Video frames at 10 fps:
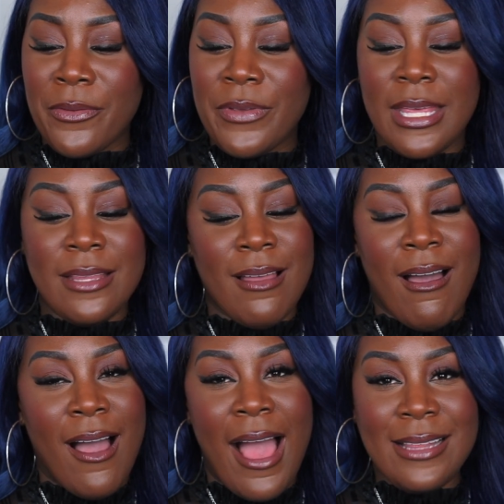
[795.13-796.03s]
I'm thinking,
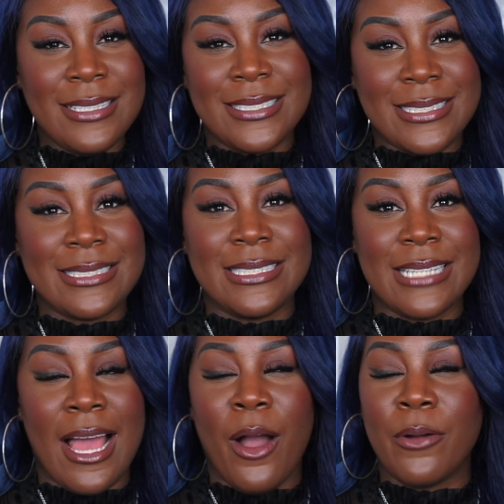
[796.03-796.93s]
nah, I need to test
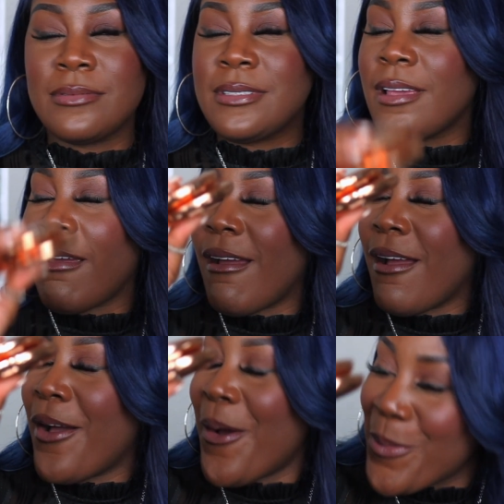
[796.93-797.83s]
this out.
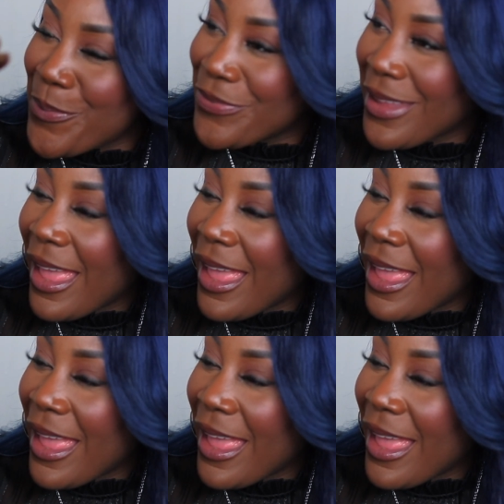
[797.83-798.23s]
Girl,